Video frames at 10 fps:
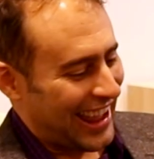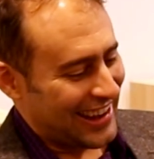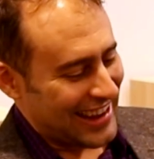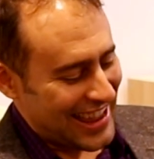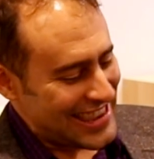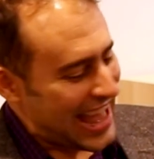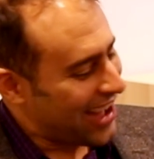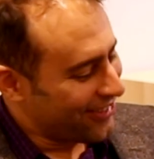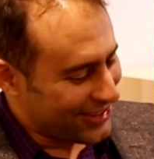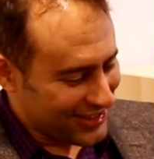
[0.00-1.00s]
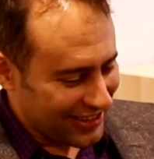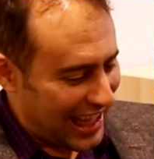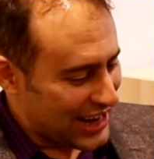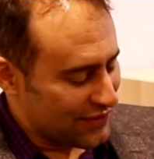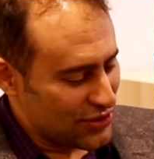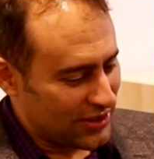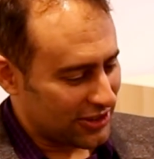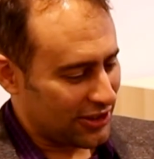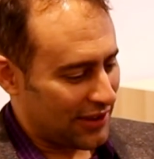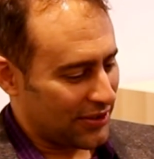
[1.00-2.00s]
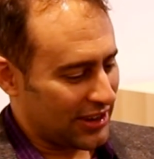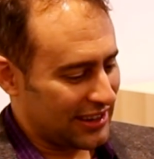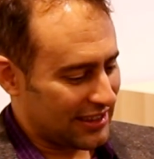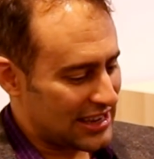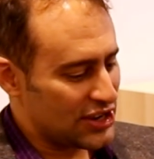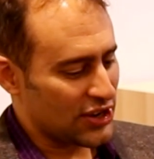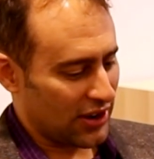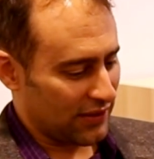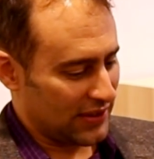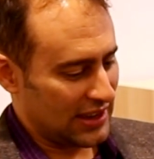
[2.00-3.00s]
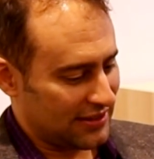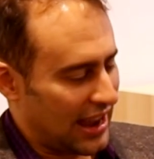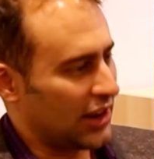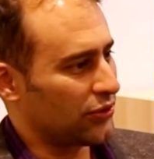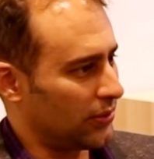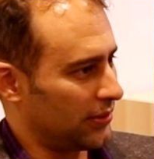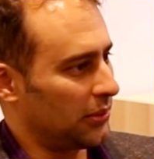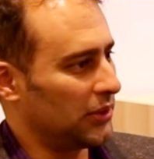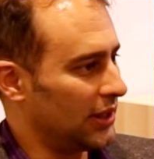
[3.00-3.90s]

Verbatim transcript: And now there's a lot of new discoveries here of these dinosaurs that were